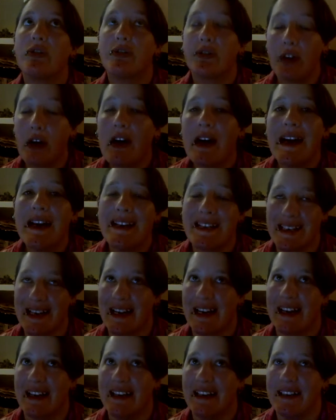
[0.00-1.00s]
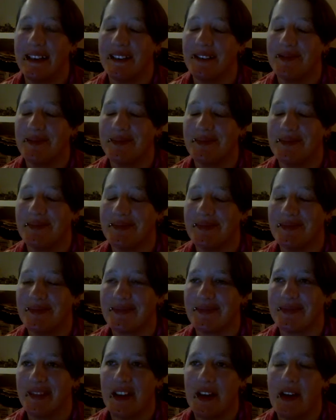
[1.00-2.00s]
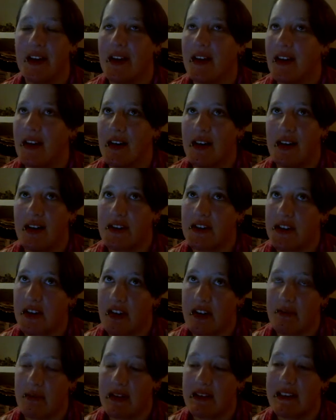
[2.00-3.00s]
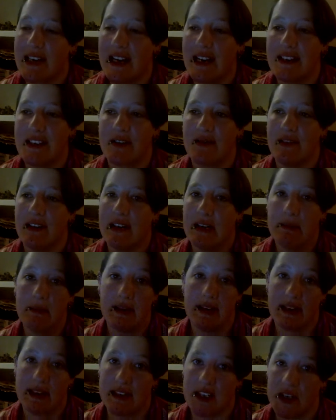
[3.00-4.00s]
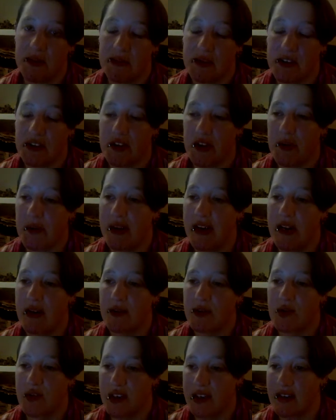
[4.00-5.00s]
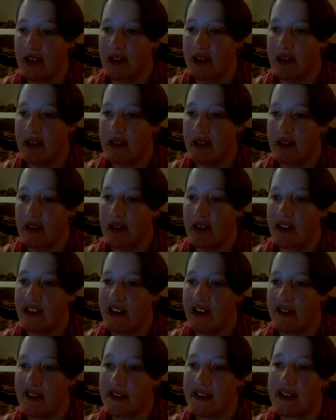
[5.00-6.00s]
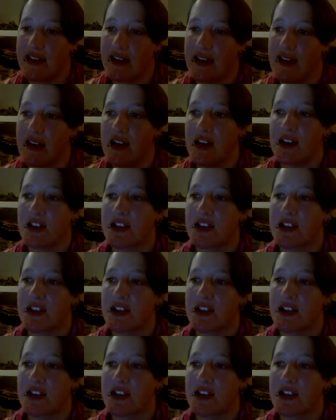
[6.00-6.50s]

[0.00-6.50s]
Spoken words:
Friday. Sorry, my days are really mixed up because I went out drinking Thursday.